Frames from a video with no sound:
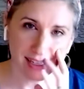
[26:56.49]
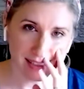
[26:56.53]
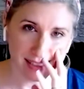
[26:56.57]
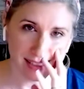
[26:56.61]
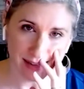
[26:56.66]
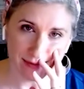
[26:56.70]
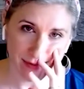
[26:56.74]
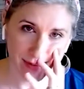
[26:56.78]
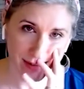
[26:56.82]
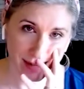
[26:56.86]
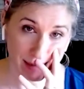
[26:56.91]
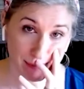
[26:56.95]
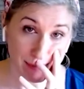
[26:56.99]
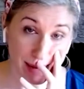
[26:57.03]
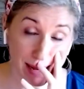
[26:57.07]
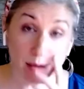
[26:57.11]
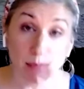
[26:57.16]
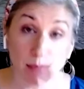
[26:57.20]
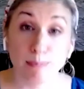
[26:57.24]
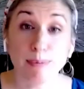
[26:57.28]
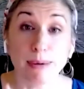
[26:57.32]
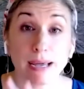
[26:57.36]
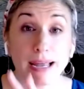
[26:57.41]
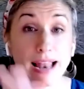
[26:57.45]
except for email,
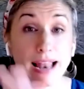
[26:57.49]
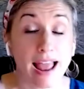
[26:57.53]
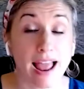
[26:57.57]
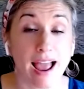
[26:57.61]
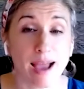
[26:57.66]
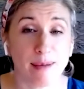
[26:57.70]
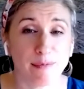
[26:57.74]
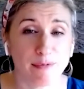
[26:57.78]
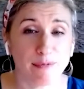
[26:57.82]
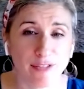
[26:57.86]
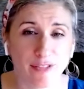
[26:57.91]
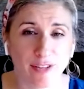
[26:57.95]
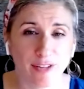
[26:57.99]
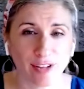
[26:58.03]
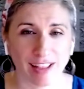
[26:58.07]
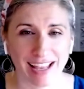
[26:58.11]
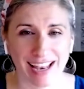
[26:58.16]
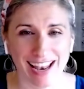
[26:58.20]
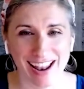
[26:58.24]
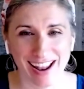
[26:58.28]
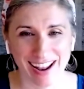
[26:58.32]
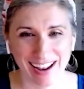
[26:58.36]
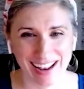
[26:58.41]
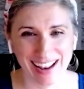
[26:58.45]
but I'm full
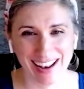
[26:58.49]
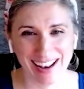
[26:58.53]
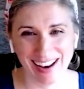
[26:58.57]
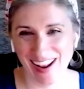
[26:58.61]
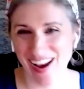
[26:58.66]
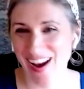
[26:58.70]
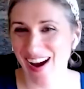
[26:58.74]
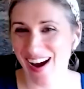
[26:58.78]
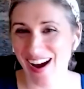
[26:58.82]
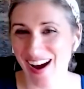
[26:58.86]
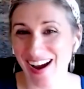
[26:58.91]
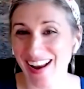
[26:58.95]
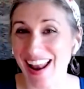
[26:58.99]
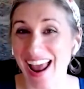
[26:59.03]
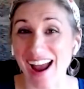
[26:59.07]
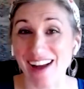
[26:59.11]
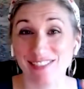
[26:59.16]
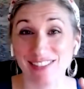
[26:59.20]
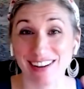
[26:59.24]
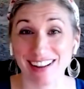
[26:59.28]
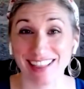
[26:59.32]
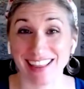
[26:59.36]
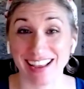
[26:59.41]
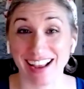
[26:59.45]
in on
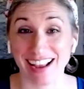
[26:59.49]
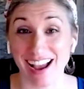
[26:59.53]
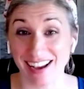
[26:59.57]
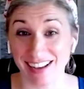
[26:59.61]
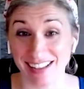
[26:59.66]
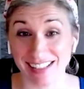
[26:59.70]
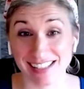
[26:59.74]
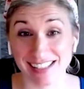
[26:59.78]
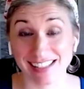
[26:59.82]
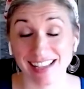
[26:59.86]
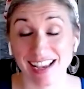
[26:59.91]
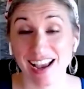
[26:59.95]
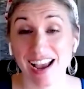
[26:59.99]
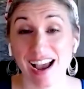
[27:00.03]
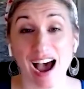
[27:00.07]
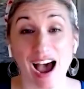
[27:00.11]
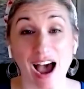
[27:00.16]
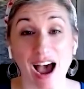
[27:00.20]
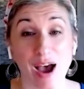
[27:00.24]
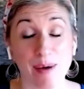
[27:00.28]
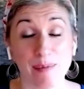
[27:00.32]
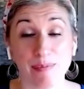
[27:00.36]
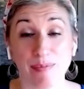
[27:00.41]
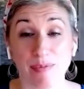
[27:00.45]
everything else
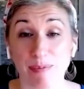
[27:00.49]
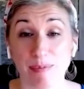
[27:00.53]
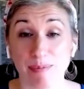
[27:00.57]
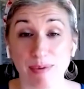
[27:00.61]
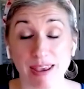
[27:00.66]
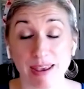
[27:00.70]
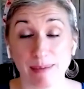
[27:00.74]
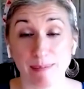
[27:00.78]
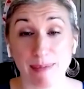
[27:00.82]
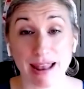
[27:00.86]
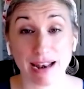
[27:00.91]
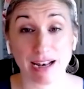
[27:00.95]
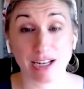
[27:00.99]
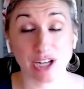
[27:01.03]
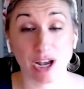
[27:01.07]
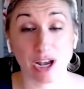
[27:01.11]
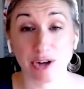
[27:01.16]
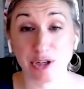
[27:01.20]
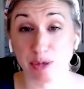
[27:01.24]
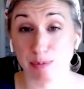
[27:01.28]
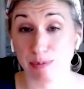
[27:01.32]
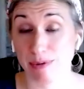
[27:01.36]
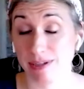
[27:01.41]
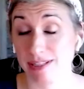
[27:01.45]
being managed
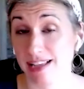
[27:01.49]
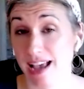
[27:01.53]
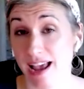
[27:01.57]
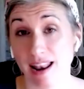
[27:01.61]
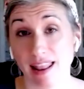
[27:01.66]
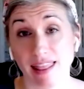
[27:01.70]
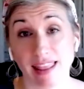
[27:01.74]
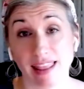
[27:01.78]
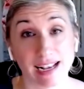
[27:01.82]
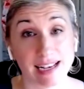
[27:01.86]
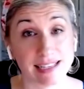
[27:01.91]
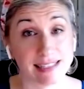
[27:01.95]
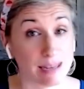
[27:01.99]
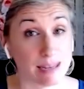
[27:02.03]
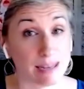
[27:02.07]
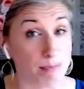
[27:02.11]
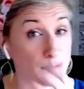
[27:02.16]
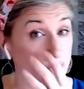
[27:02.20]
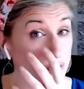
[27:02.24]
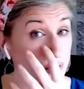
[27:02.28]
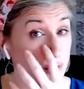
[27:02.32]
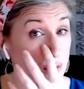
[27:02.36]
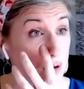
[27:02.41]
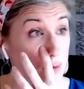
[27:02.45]
100%. Like I said
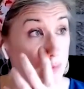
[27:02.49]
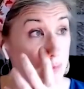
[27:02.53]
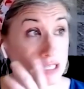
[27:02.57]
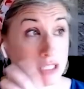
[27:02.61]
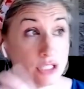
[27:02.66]
before, we